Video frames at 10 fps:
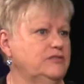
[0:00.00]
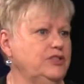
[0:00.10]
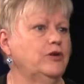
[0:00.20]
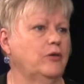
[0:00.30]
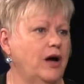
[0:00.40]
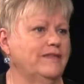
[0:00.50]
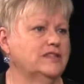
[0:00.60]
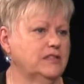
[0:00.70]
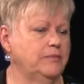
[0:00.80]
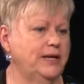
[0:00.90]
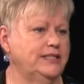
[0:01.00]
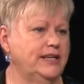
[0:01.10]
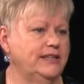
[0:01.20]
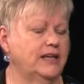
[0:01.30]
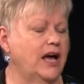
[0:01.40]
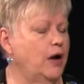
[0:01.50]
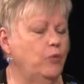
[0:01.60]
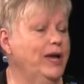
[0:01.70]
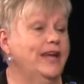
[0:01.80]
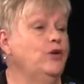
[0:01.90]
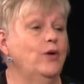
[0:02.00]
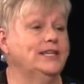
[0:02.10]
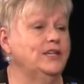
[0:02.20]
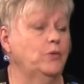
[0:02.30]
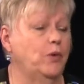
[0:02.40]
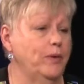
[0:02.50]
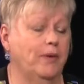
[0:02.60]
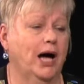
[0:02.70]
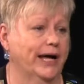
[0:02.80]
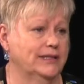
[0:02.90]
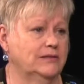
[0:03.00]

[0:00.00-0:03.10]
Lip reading: obviously maintained. We had no idea what we bought.